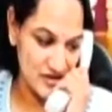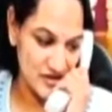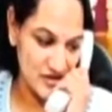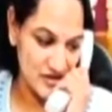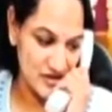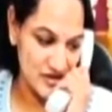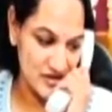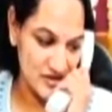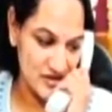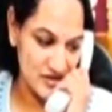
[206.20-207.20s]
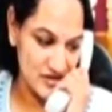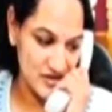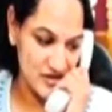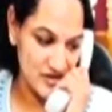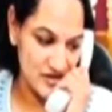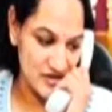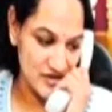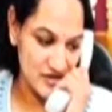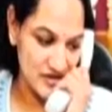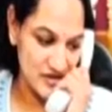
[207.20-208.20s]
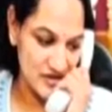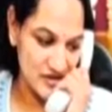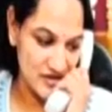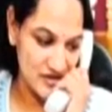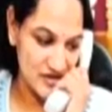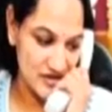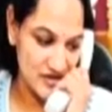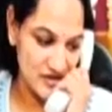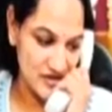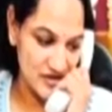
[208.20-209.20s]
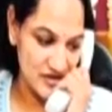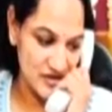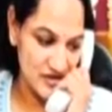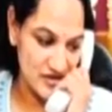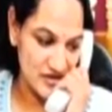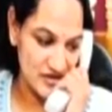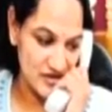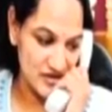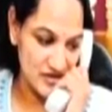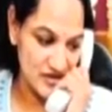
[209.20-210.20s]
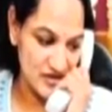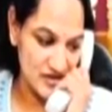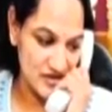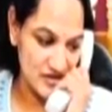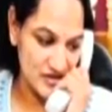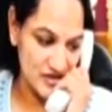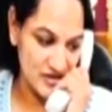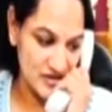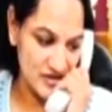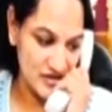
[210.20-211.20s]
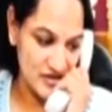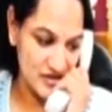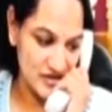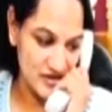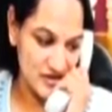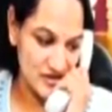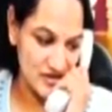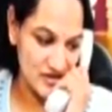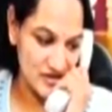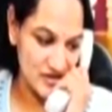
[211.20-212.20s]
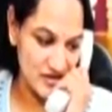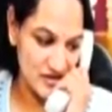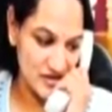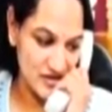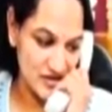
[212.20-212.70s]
The person shown says nothing.